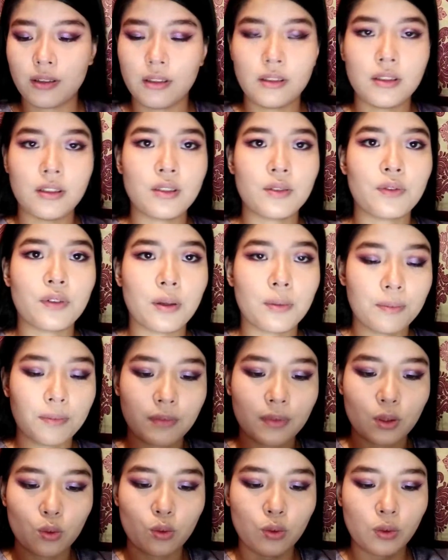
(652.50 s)
This is
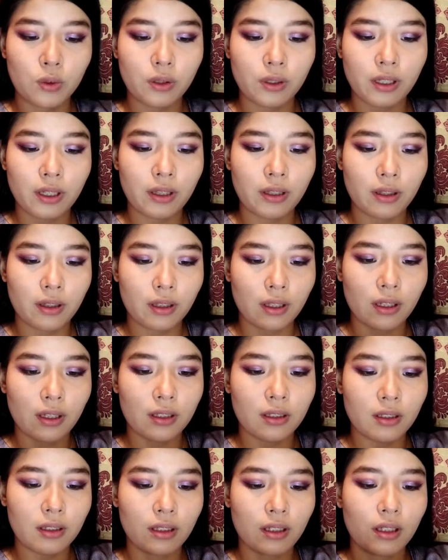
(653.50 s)
from Sugar and
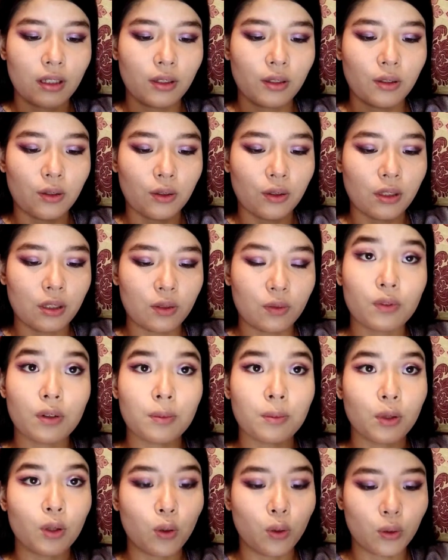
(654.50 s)
then another is
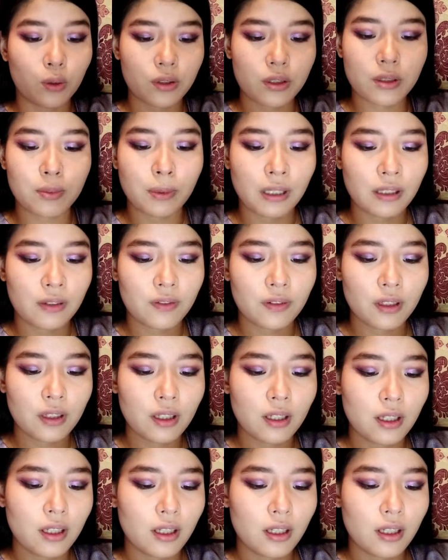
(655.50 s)
from Gold Rush Benefit.